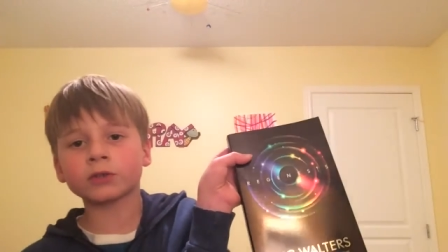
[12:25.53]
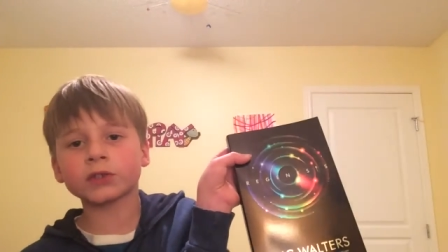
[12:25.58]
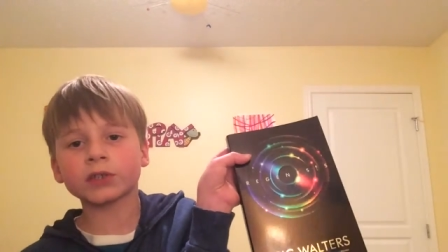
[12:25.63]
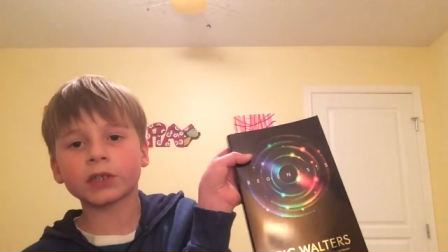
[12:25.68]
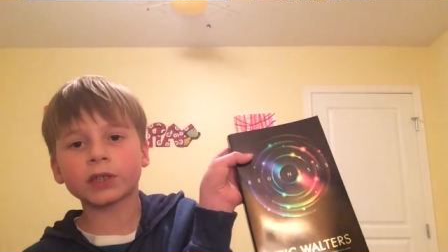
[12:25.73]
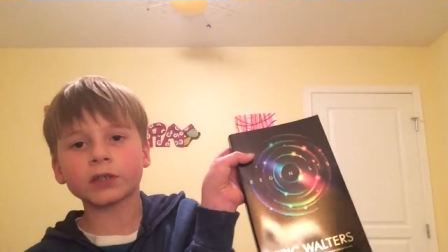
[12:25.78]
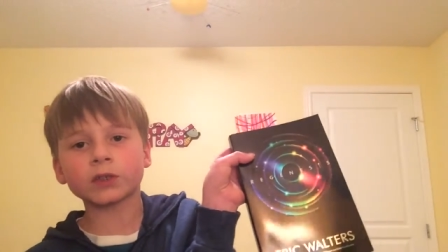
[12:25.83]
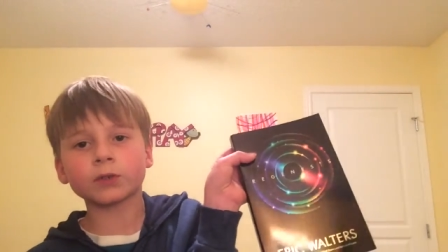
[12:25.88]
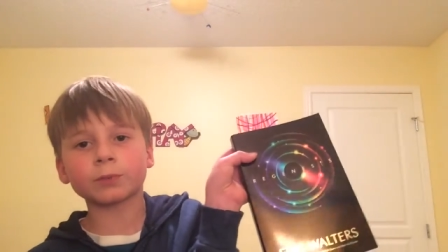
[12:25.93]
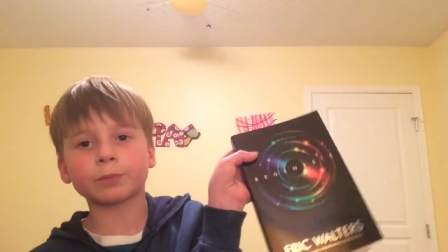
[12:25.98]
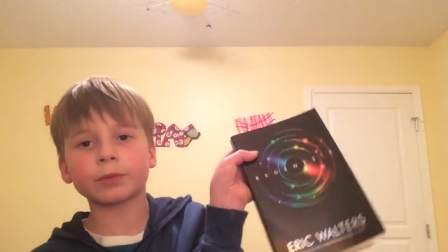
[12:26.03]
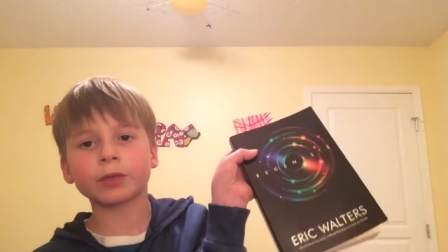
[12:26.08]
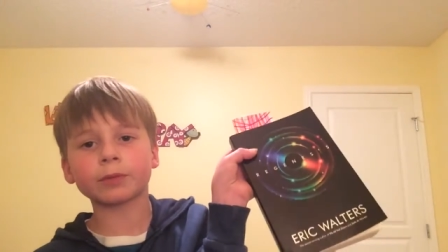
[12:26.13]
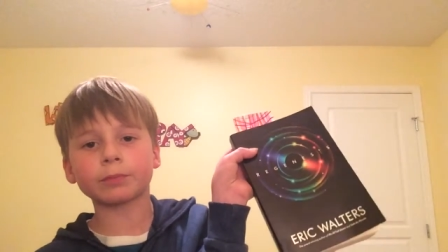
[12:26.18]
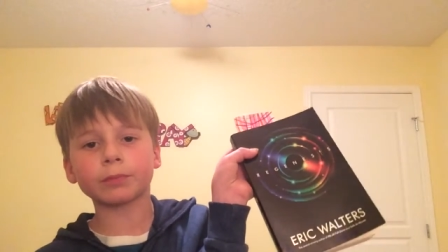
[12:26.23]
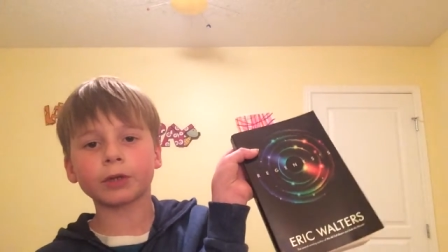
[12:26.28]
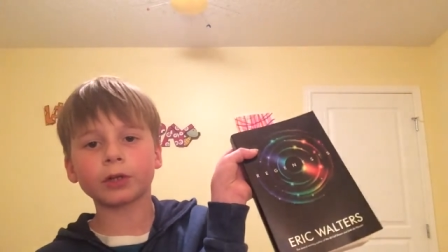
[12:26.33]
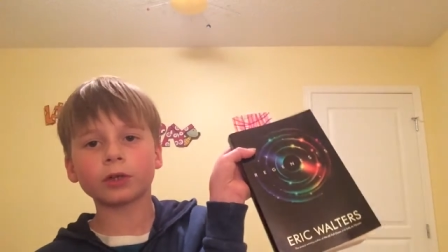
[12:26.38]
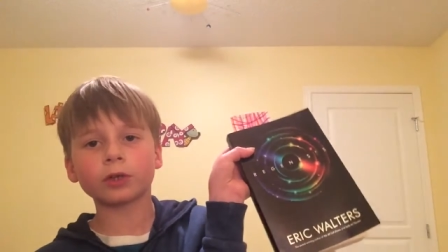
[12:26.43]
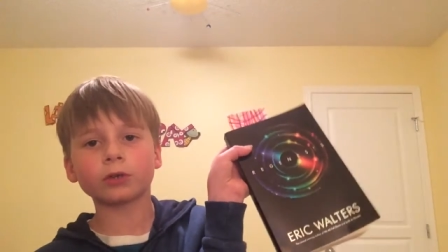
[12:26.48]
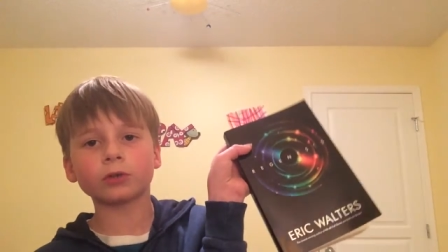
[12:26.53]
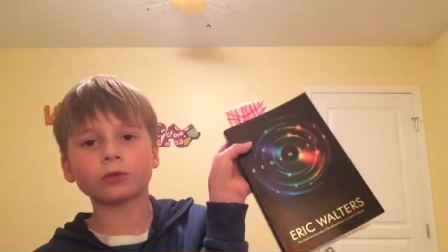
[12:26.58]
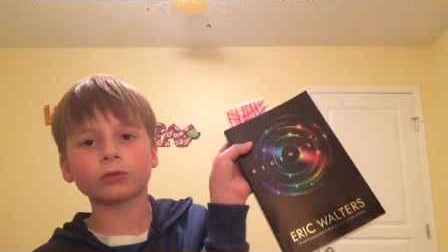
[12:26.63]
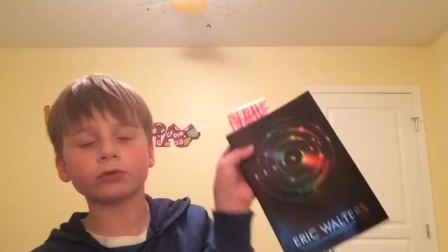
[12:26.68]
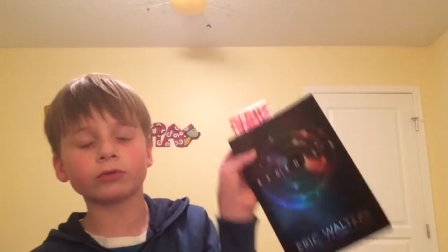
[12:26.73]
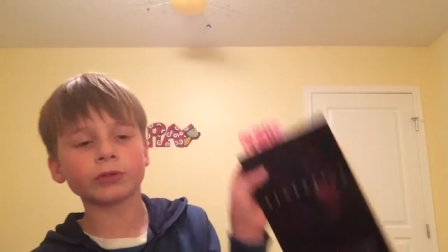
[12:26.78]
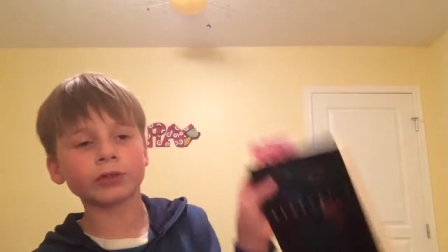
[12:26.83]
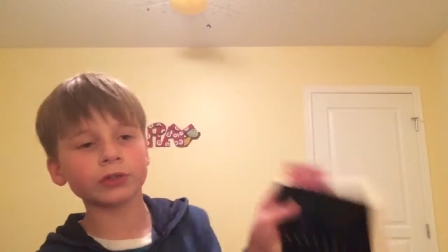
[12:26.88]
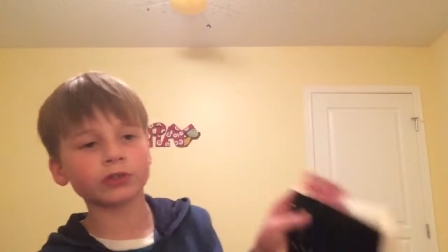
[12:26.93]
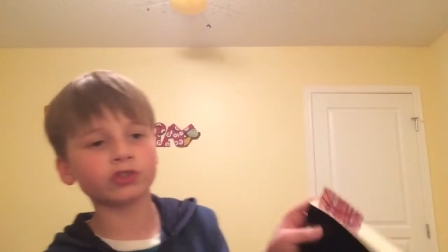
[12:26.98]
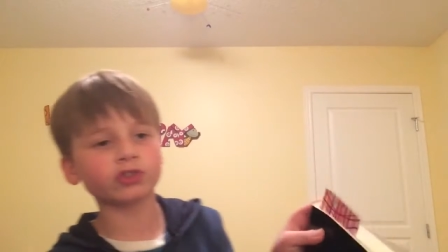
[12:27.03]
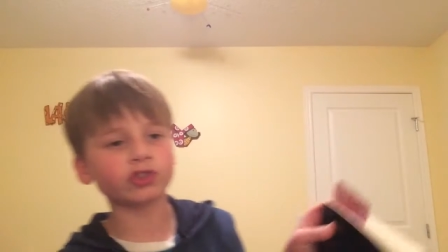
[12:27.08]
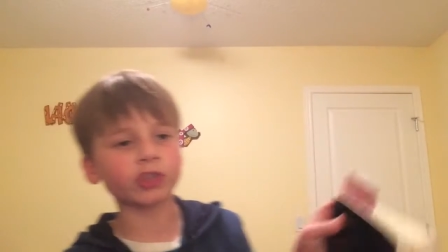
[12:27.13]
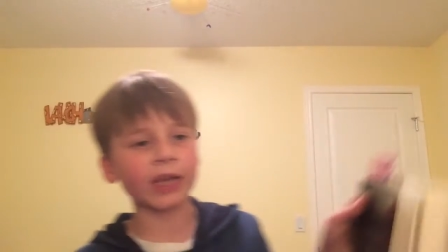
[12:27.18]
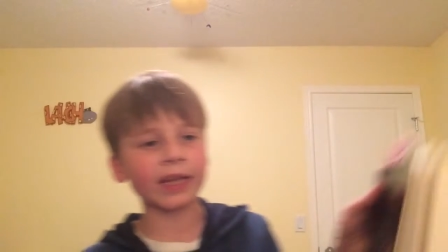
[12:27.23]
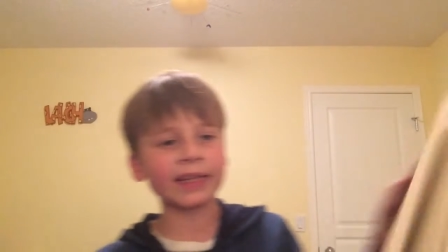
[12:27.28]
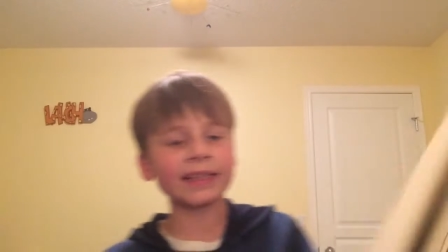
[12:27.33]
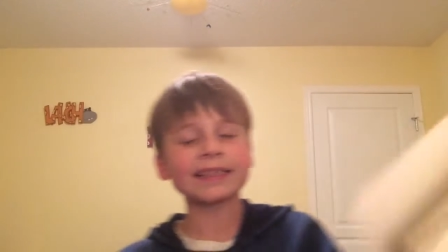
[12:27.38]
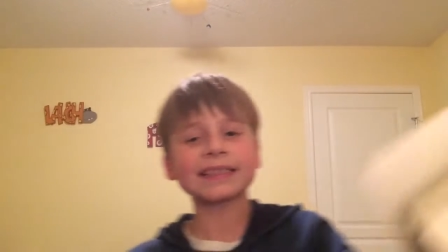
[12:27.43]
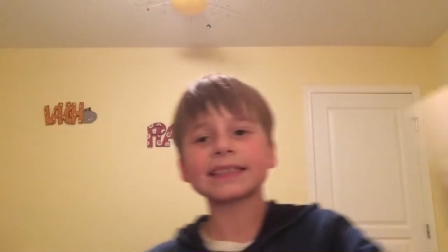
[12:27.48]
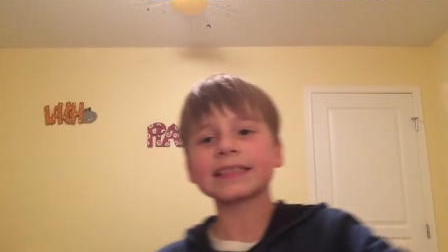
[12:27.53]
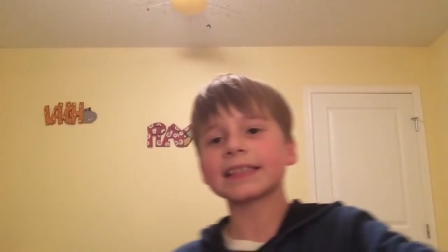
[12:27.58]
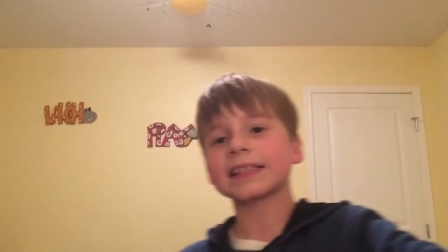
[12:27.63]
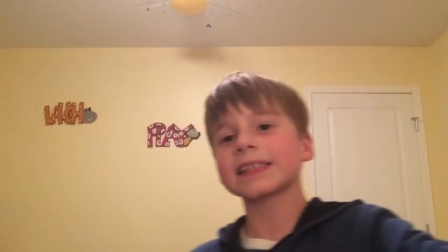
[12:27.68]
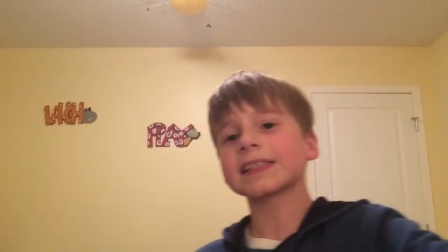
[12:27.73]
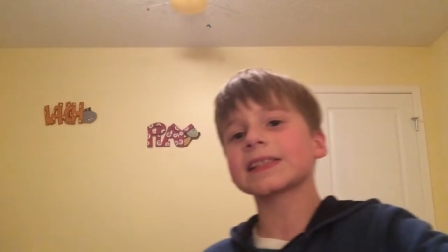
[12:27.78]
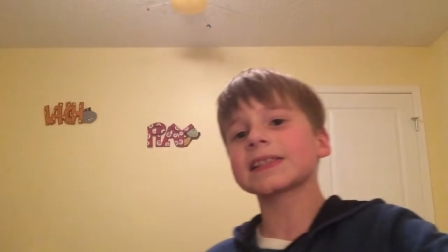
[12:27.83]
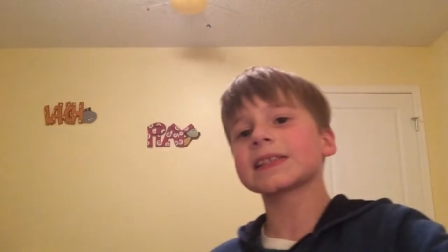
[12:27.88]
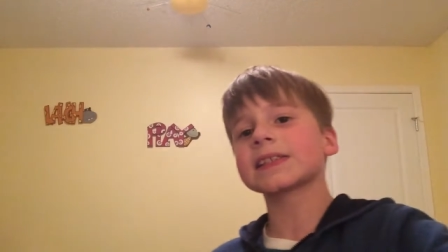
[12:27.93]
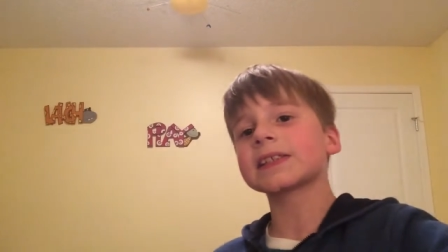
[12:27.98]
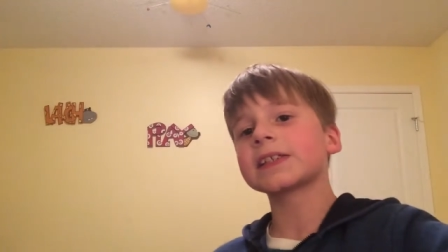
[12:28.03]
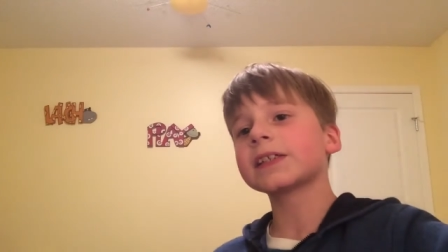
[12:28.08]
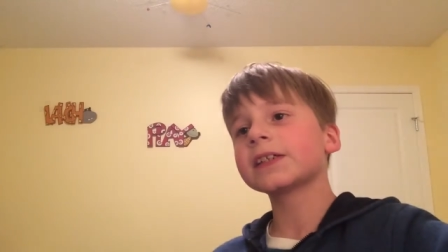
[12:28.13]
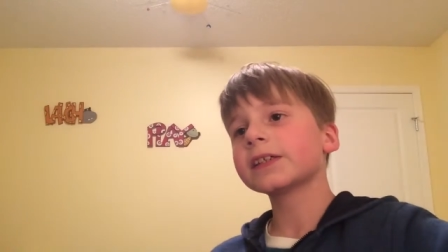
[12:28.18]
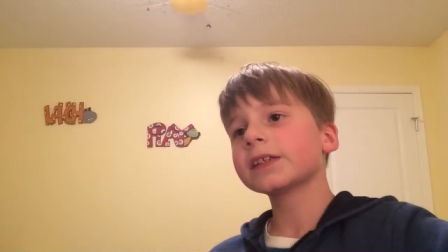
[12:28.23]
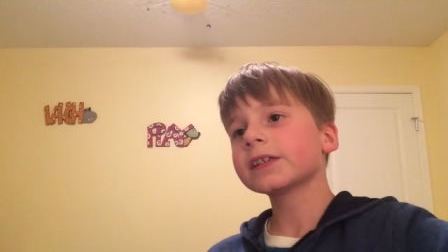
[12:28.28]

See it has a bookmark called Regenesis.